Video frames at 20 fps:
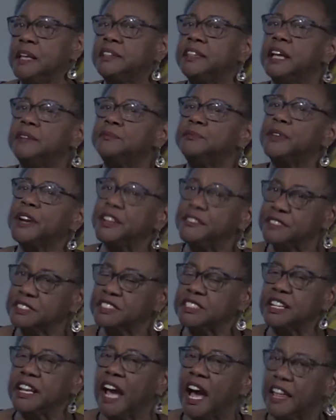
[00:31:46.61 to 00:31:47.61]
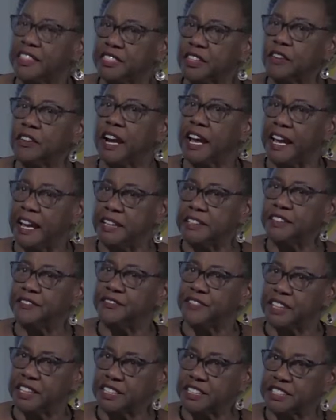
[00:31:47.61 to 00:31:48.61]
that previously I thought I had to
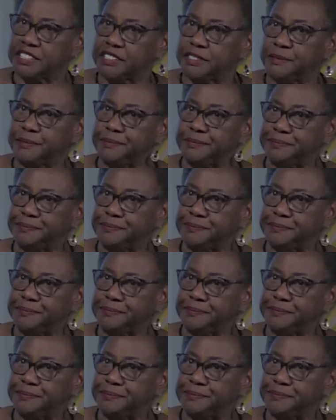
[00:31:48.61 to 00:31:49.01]
fix.